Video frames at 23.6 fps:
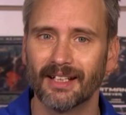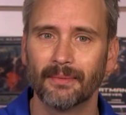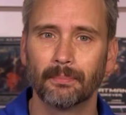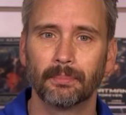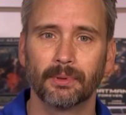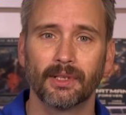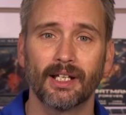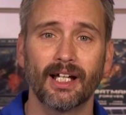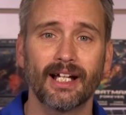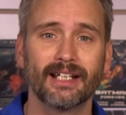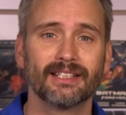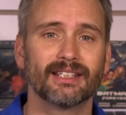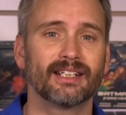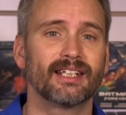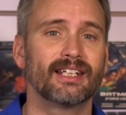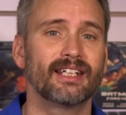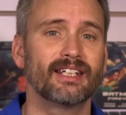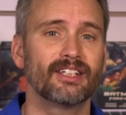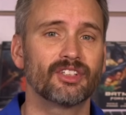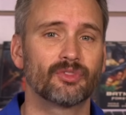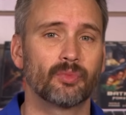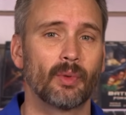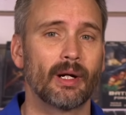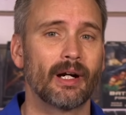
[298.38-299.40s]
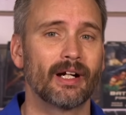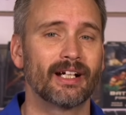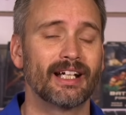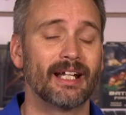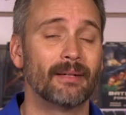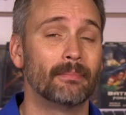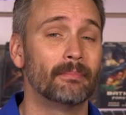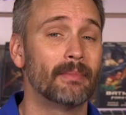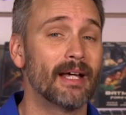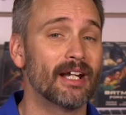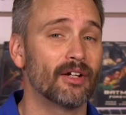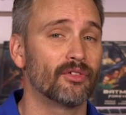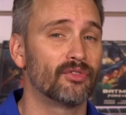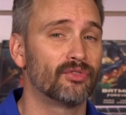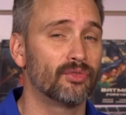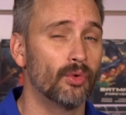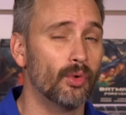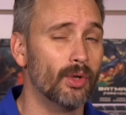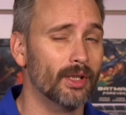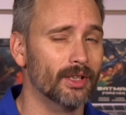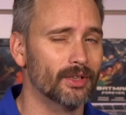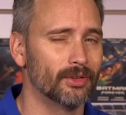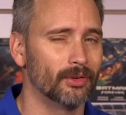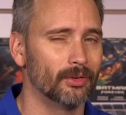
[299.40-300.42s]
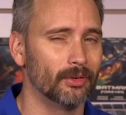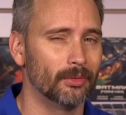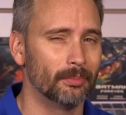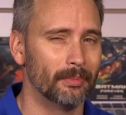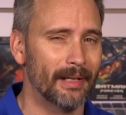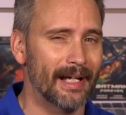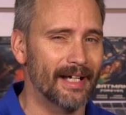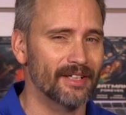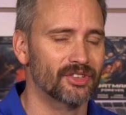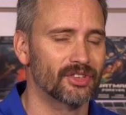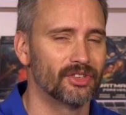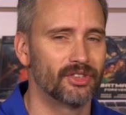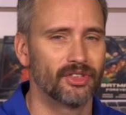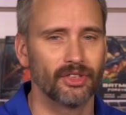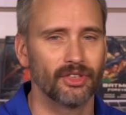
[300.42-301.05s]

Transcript: implying that he is wearing a metaphorical mask